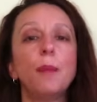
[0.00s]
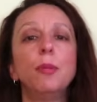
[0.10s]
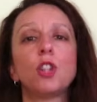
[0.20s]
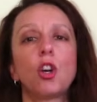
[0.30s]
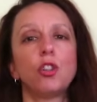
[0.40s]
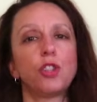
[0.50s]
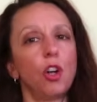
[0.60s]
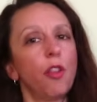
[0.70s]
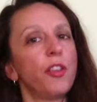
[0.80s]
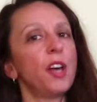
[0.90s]
to control
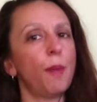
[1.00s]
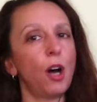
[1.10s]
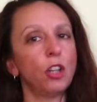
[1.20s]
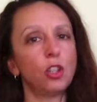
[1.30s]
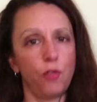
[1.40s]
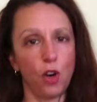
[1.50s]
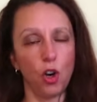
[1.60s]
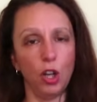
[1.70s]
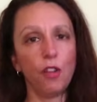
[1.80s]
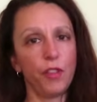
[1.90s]
the amount of oil
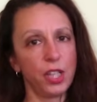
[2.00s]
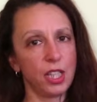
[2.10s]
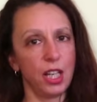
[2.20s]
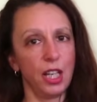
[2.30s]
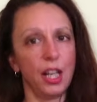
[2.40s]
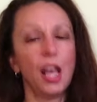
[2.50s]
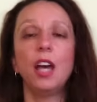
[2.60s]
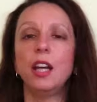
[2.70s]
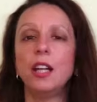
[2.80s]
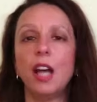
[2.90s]
on the skin
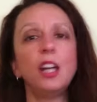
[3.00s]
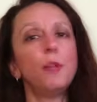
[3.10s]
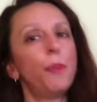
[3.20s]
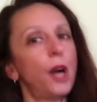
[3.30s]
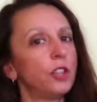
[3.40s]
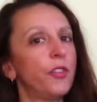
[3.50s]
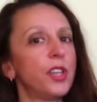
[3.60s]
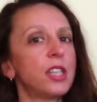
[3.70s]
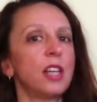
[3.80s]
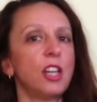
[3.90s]
in any part of the
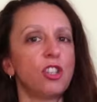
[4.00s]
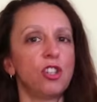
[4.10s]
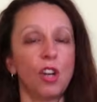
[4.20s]
session,